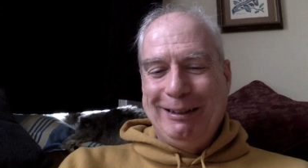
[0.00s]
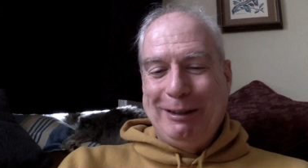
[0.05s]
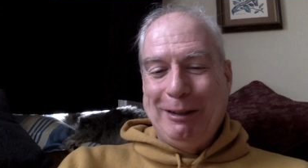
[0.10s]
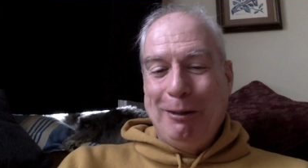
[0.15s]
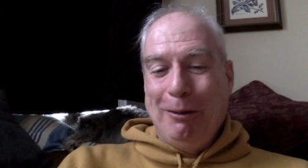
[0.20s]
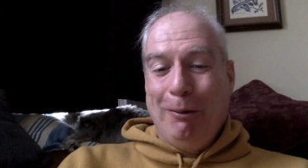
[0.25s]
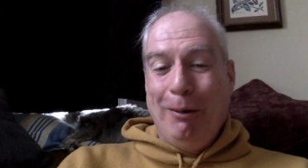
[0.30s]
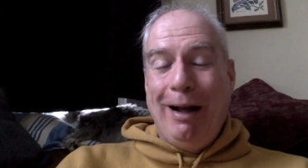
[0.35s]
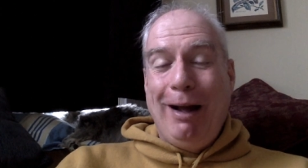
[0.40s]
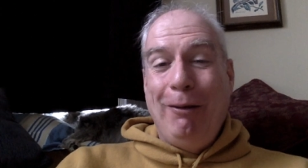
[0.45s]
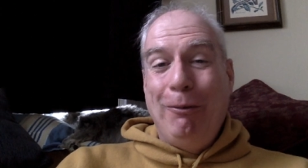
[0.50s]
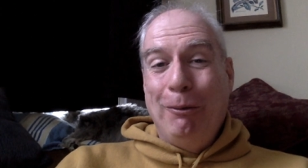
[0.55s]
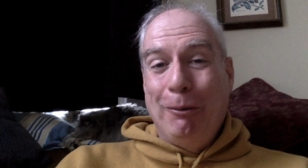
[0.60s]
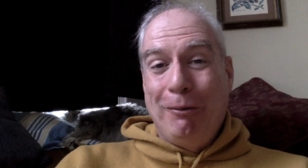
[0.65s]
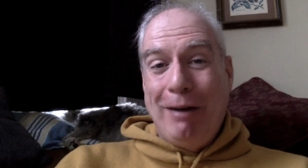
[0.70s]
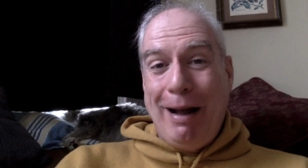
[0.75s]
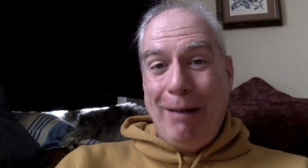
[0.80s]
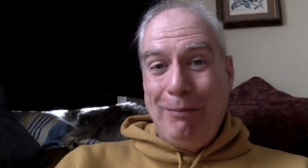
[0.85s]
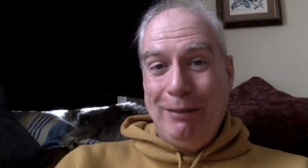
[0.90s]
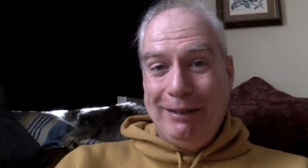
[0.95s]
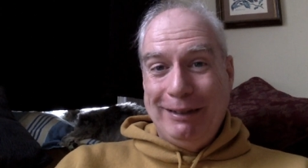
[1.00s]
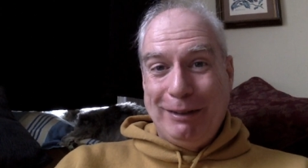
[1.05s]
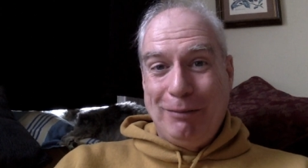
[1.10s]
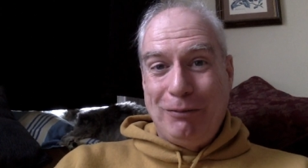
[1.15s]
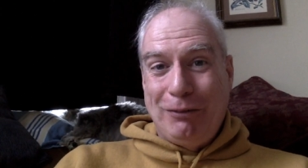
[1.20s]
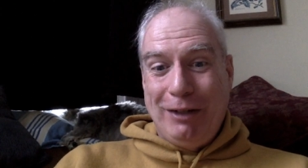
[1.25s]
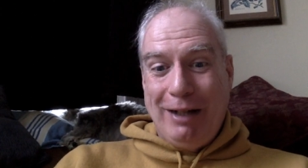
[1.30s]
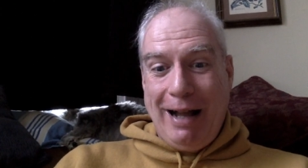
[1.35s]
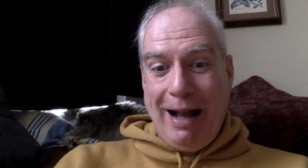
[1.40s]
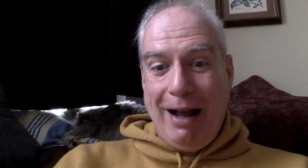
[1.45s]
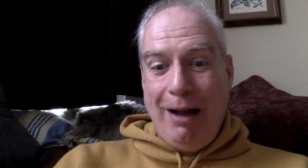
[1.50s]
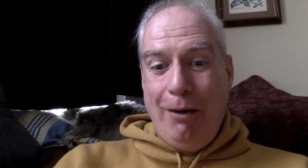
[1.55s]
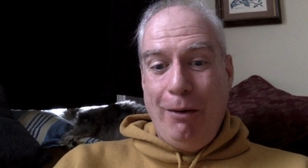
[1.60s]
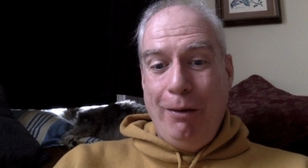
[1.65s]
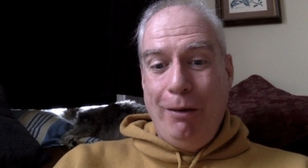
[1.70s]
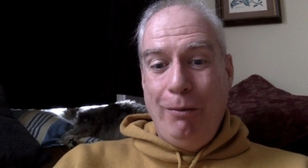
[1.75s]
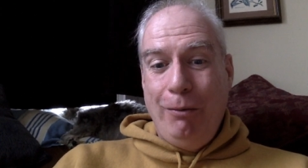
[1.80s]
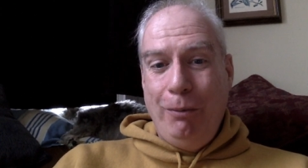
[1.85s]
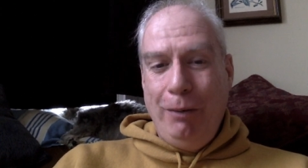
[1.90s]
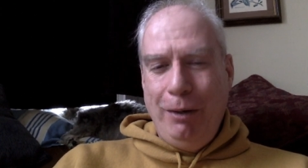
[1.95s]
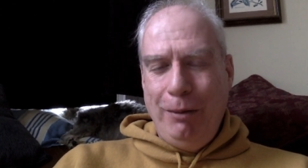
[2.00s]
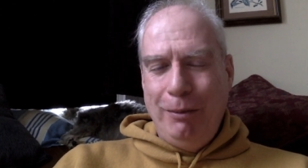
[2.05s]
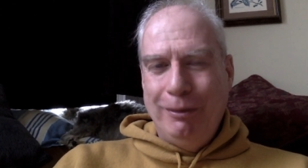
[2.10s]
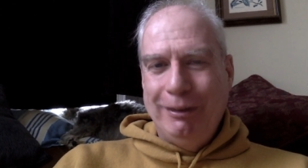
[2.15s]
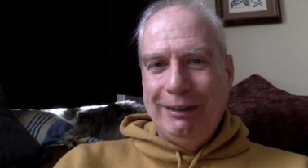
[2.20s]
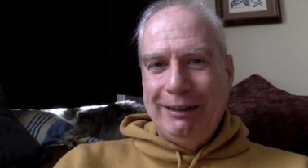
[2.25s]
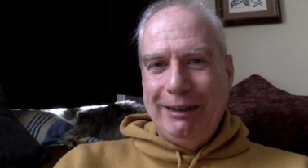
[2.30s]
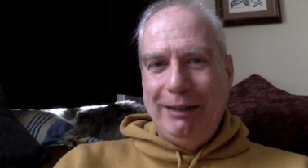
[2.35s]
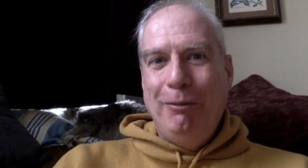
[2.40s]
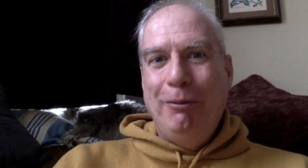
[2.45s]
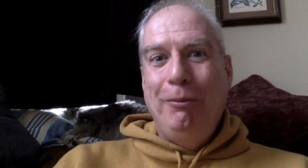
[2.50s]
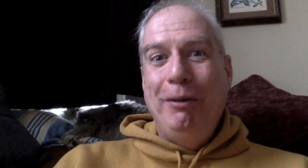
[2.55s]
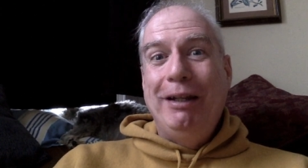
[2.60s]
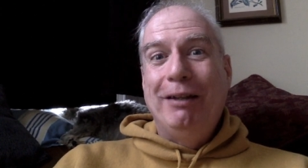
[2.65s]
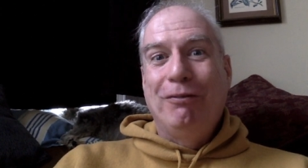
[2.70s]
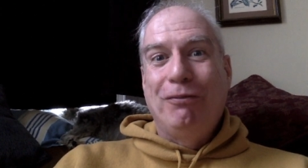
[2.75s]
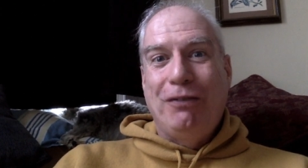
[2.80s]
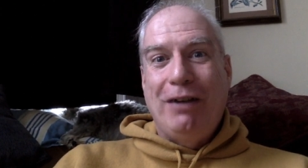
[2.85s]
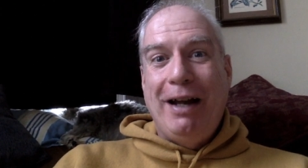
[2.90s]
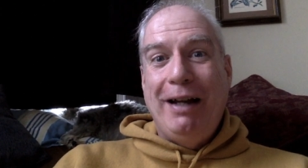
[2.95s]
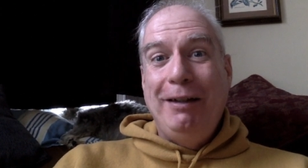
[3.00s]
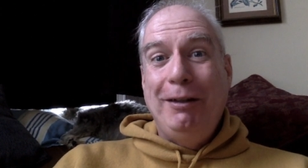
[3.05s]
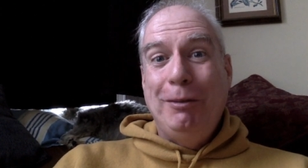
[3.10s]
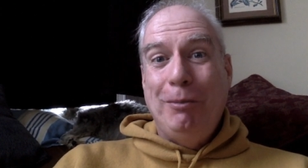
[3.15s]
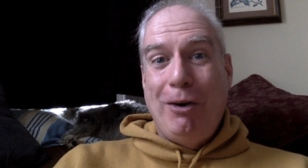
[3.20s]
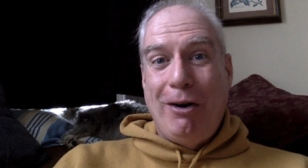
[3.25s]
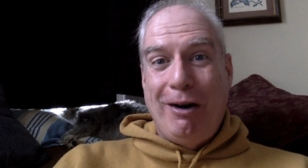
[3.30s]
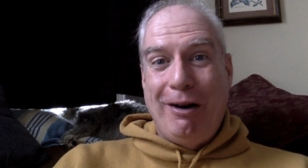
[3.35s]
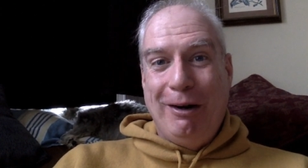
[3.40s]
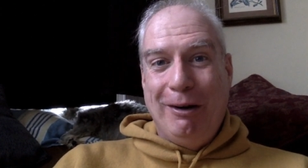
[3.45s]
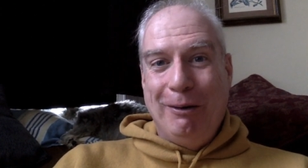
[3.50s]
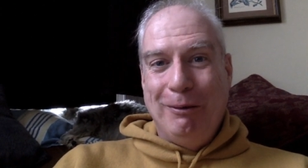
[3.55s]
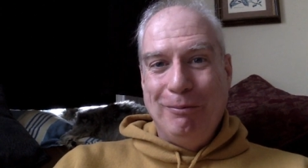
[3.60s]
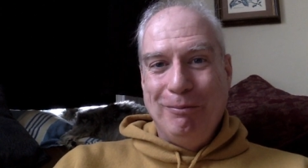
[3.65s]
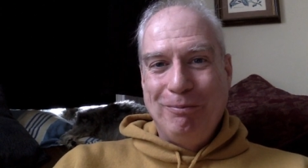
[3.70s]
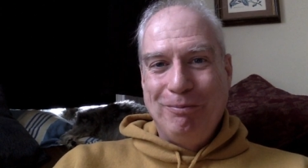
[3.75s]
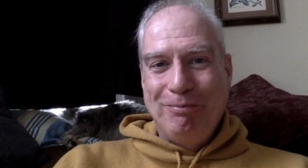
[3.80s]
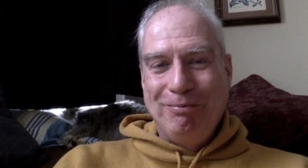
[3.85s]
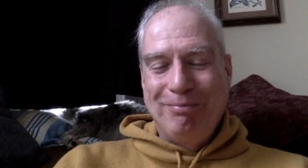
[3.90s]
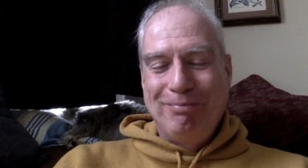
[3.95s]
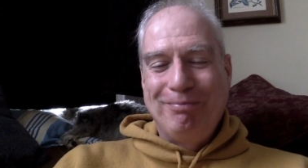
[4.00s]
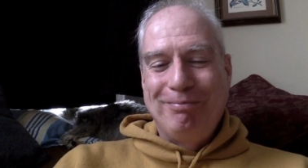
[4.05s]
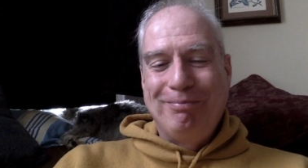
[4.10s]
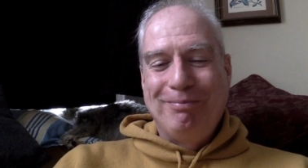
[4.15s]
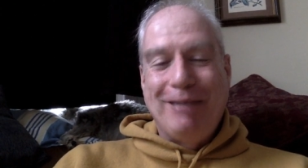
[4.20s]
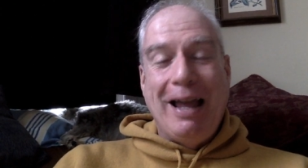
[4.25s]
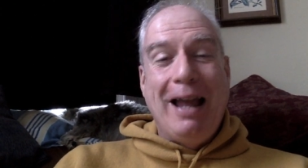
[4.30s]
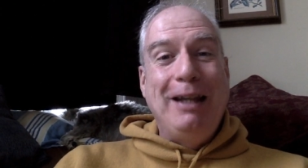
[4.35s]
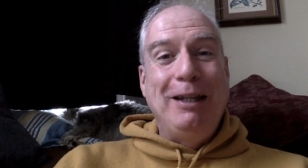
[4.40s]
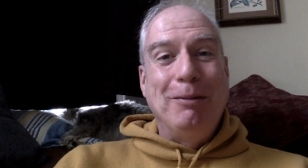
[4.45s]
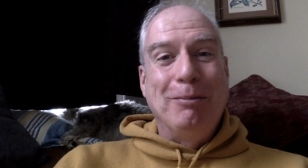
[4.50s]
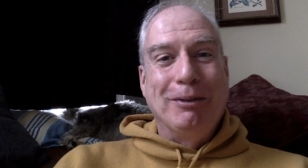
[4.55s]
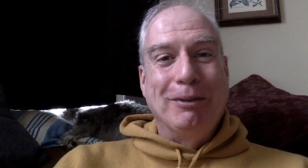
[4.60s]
so I will wrap this up for now and we will see what we can find tomorrow. Thank you,